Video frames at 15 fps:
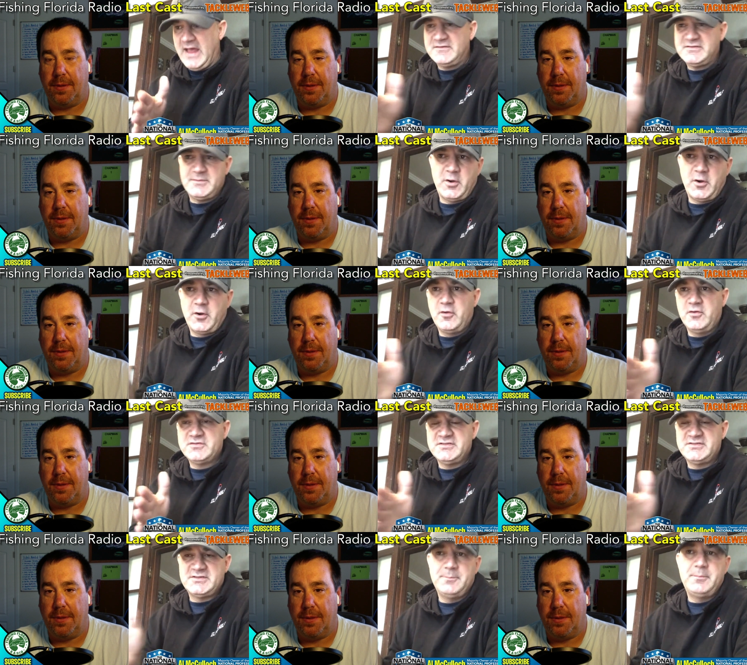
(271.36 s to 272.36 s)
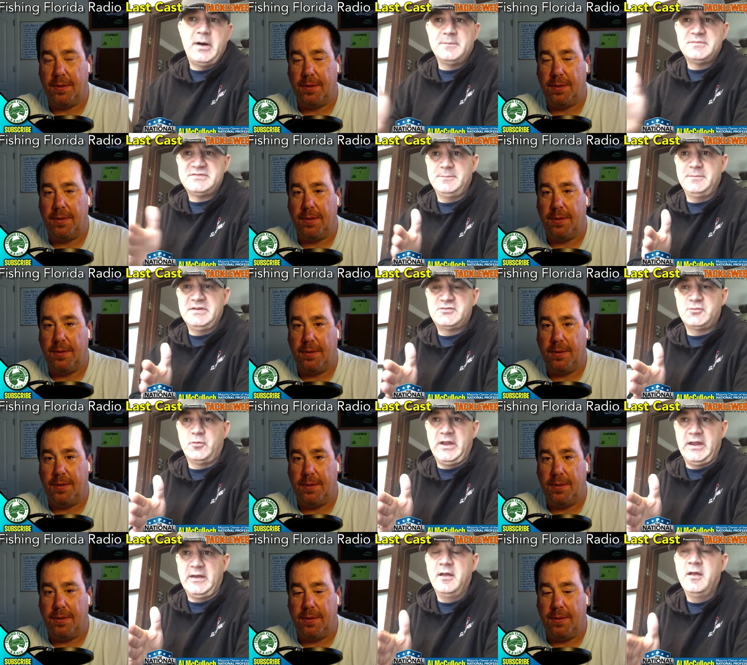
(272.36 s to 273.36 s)
Speaker 1: to have some hurdles and some bumps in
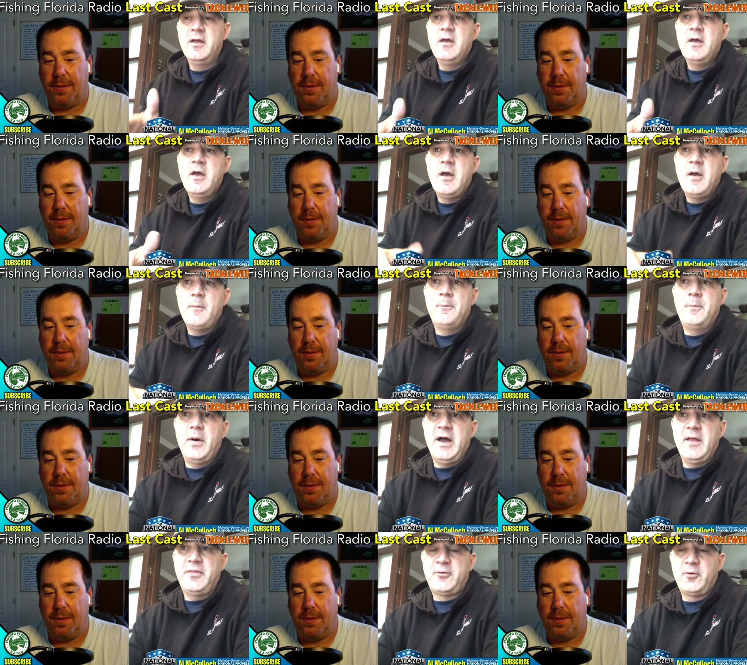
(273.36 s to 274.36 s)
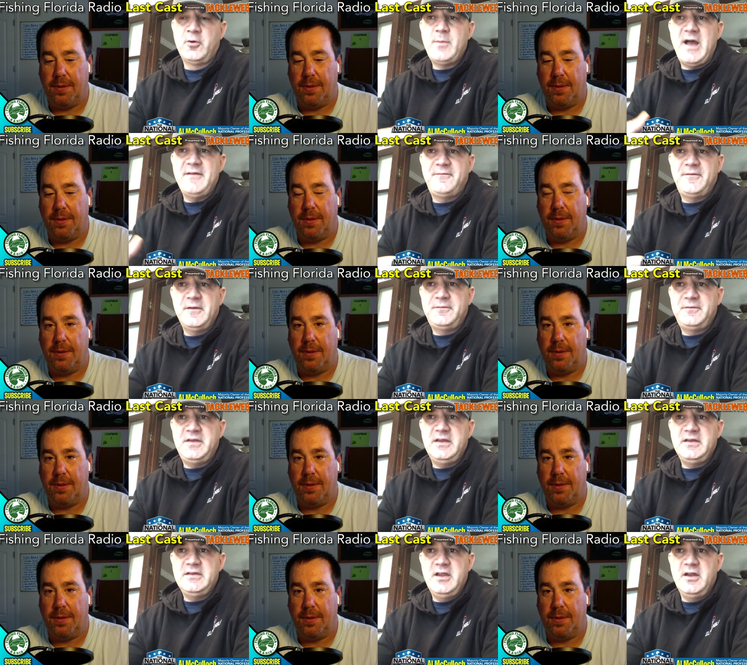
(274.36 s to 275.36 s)
between, but through my
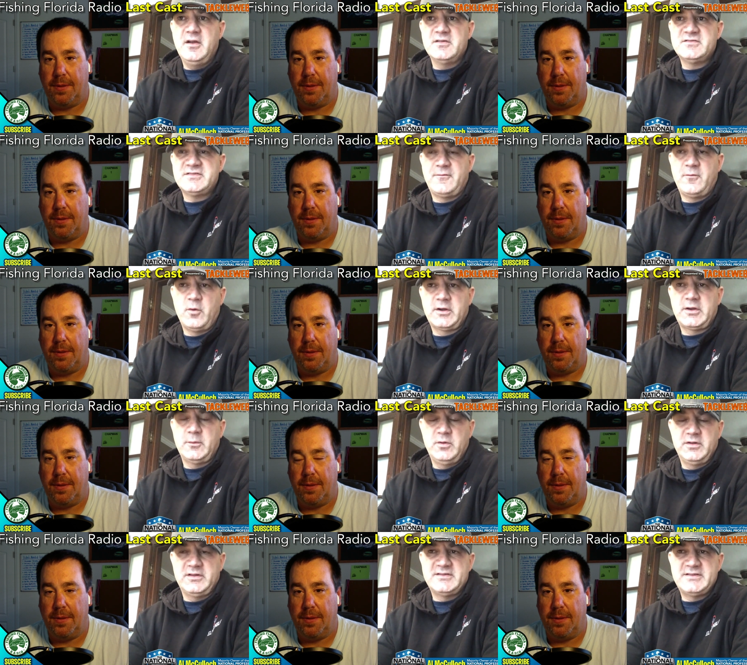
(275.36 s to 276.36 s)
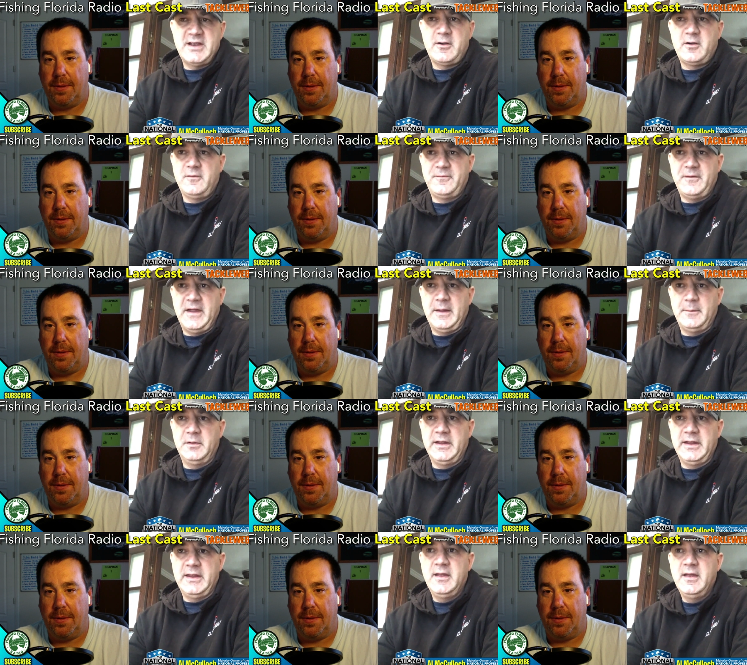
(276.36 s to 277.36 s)
15 years of working with the Terrell
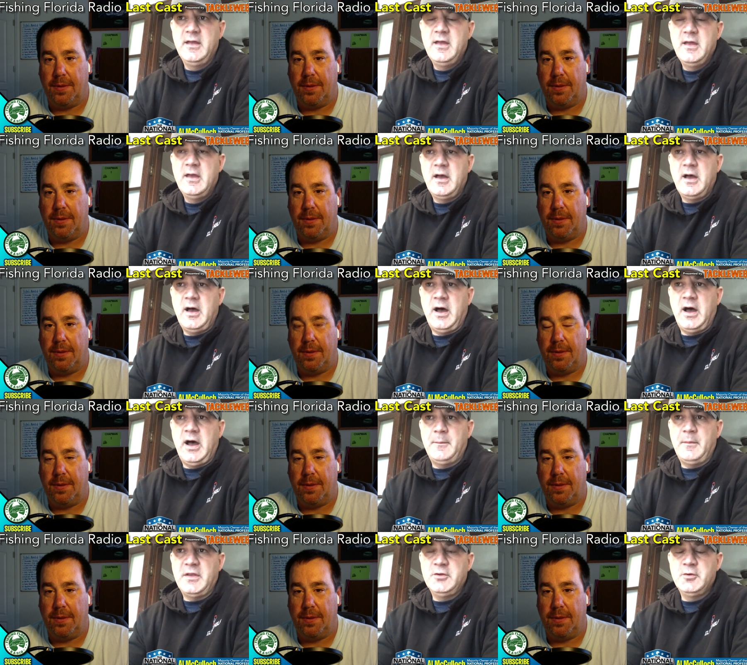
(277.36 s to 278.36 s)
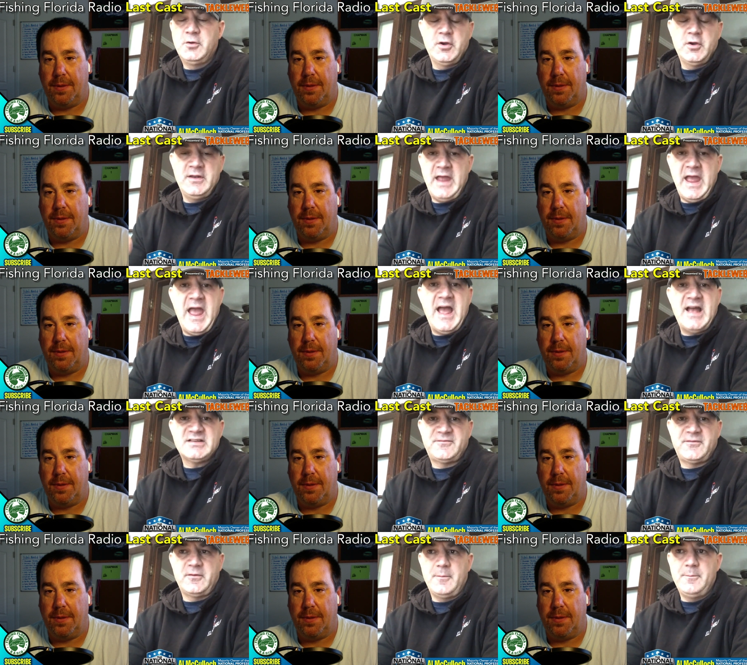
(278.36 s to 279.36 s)
family, um, you couldn't ask
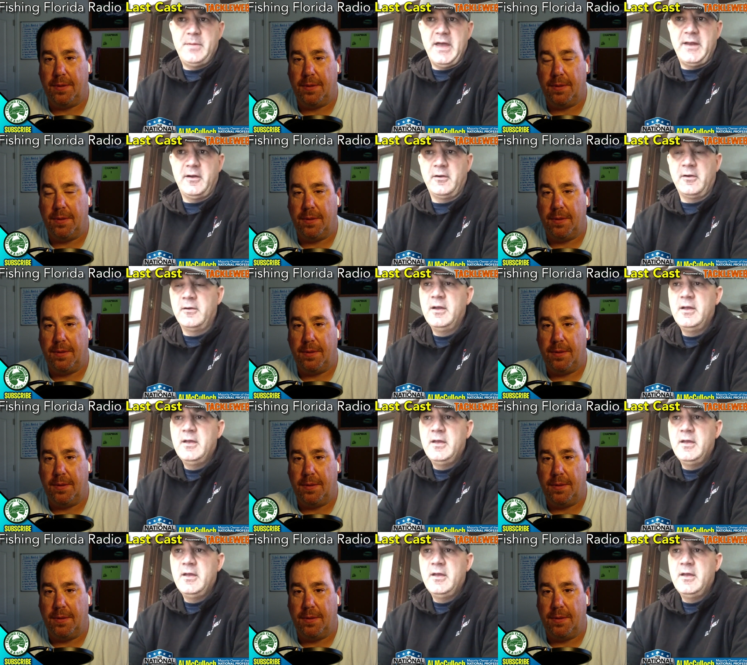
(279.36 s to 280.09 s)
for a better,